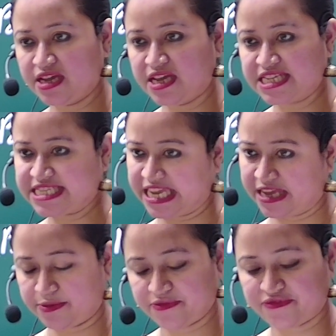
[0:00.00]

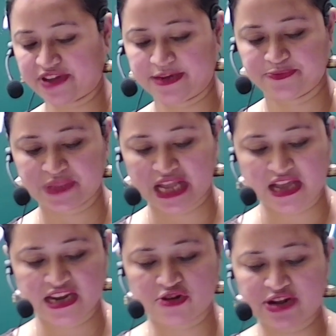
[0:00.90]
Say. Fine.
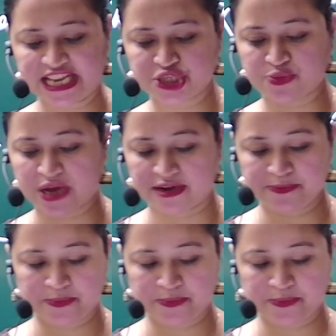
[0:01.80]
Now next one,